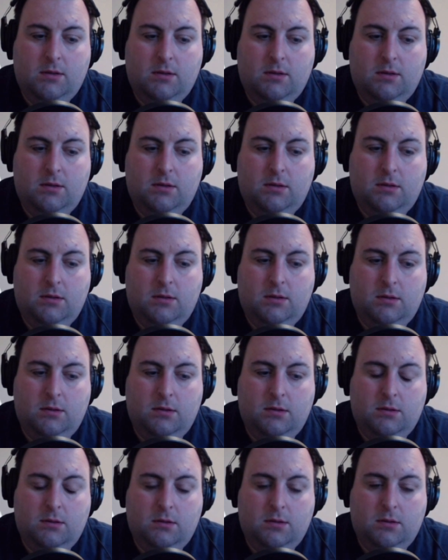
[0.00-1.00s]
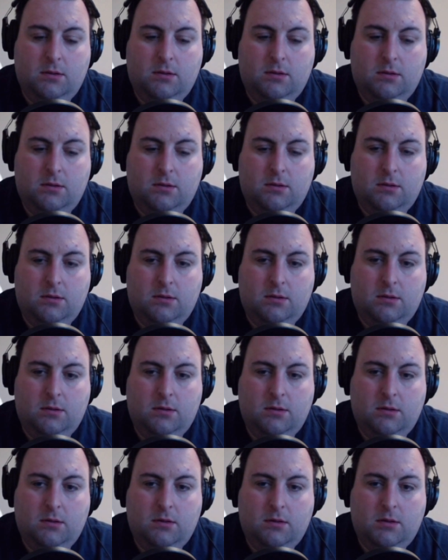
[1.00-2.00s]

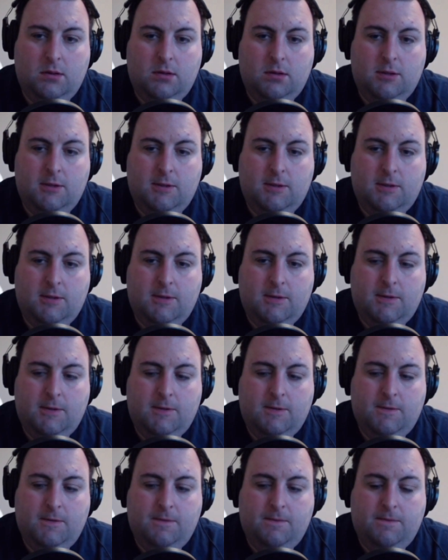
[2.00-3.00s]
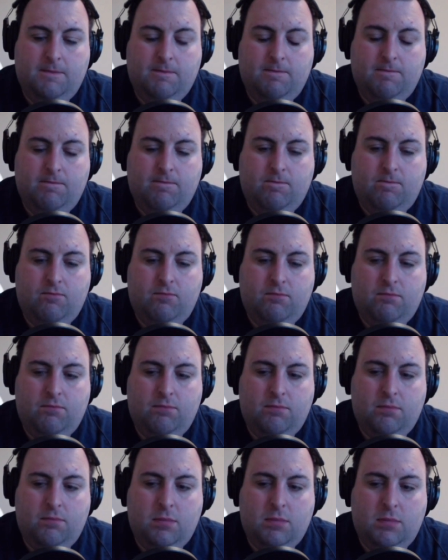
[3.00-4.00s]

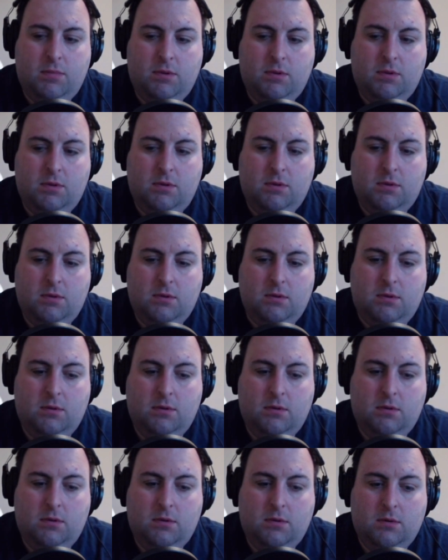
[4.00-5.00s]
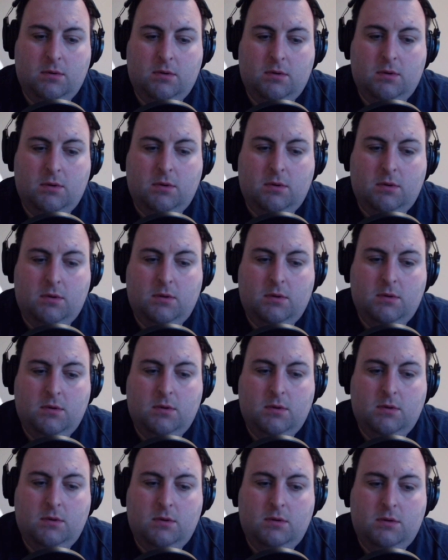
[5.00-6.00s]

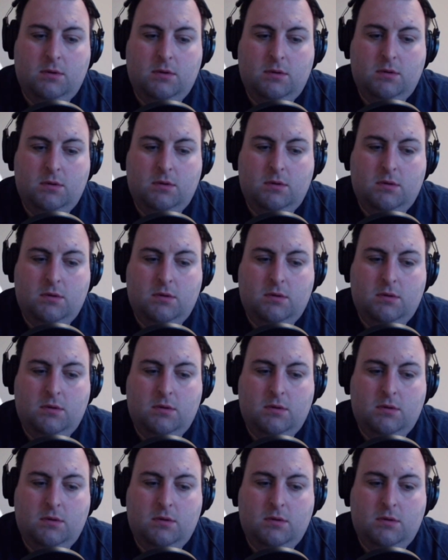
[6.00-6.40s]
(silent)